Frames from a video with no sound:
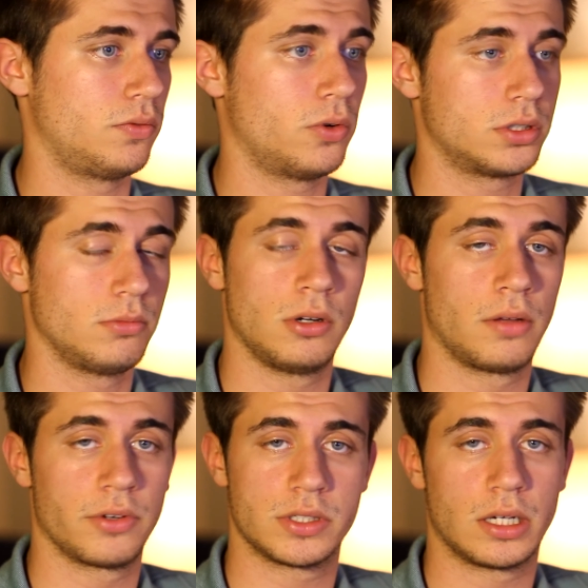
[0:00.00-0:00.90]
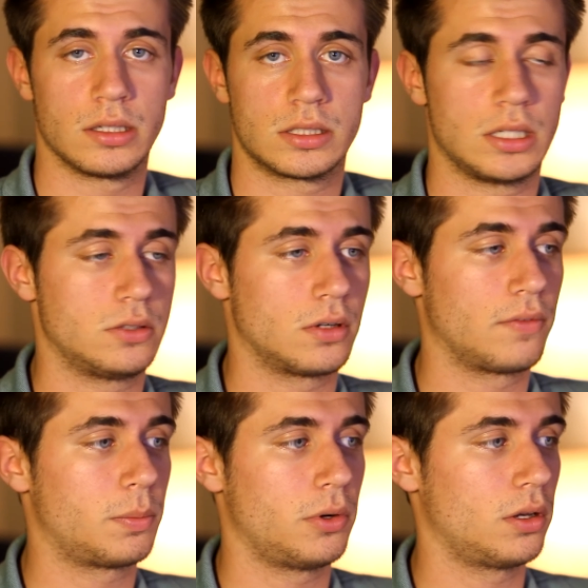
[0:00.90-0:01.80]
Unfortunately, we don't have a solid state
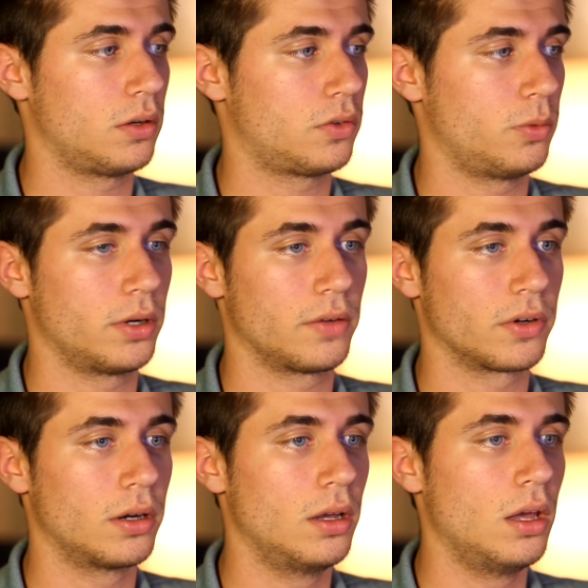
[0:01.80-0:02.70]
drive to put in it, so whatever.